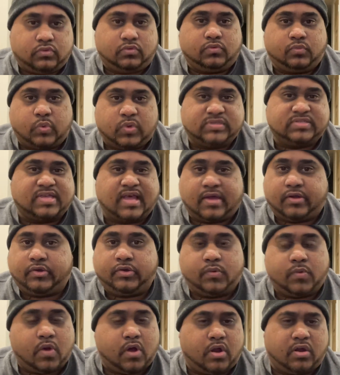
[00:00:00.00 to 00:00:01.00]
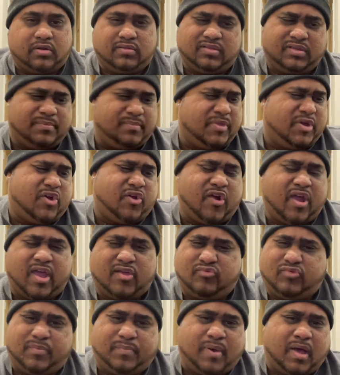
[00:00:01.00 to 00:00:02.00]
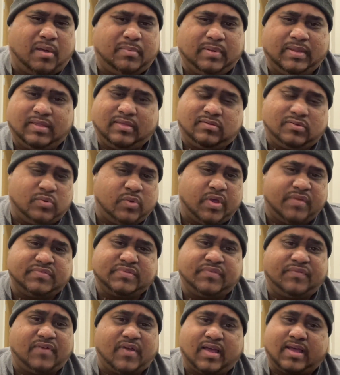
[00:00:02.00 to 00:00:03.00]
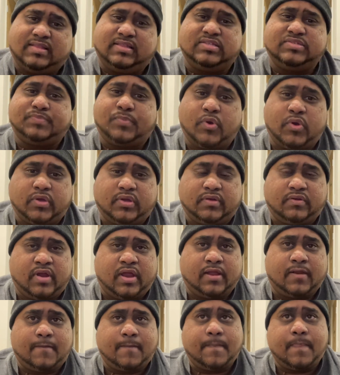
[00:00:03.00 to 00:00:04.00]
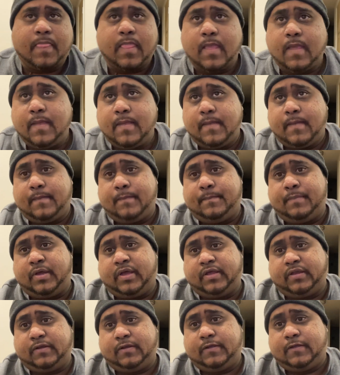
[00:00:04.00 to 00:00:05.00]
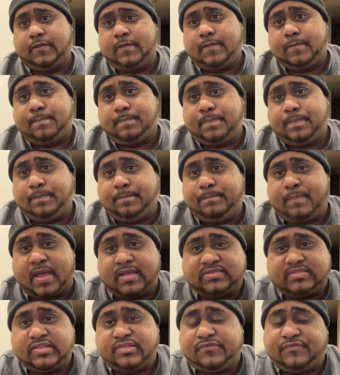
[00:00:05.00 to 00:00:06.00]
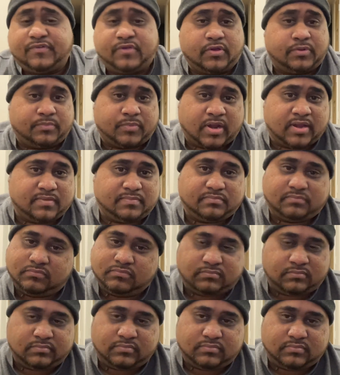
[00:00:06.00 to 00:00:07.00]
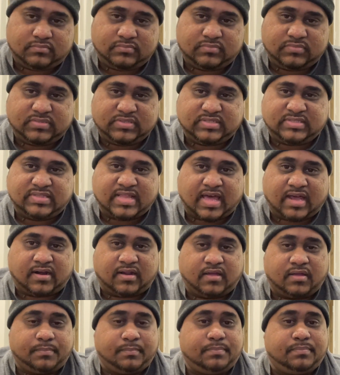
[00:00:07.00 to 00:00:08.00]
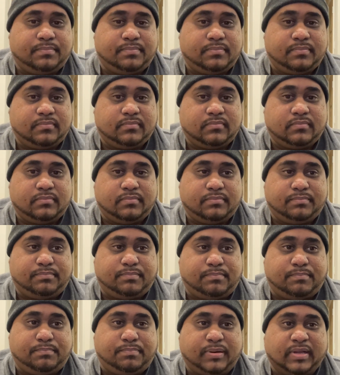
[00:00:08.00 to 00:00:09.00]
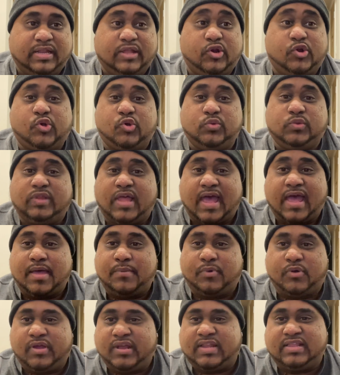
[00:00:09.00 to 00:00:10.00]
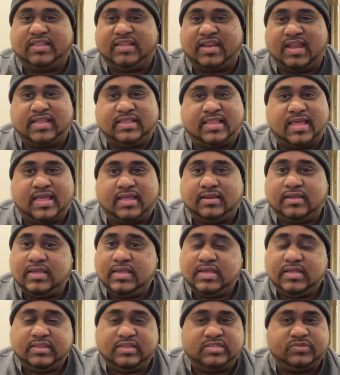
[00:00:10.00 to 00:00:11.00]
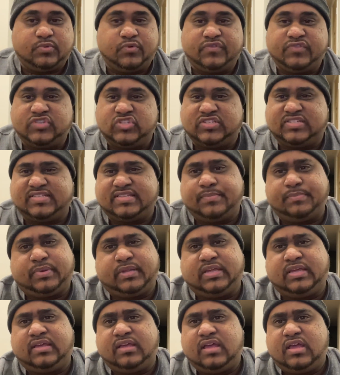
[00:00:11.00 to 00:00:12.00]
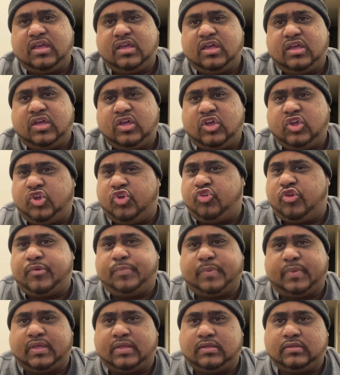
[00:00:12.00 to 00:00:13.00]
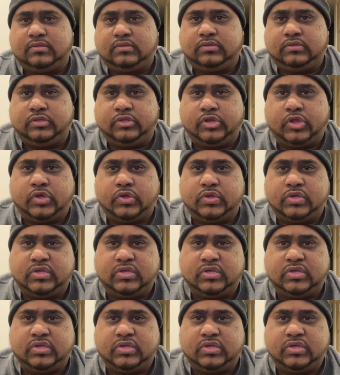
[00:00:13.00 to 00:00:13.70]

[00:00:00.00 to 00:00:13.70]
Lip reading: what side you are, Democrat, Republic, who gives a fuck at this point, right? But back to the film, right? This is not a political dab or anything like that. This movie is just simply gripping, you know.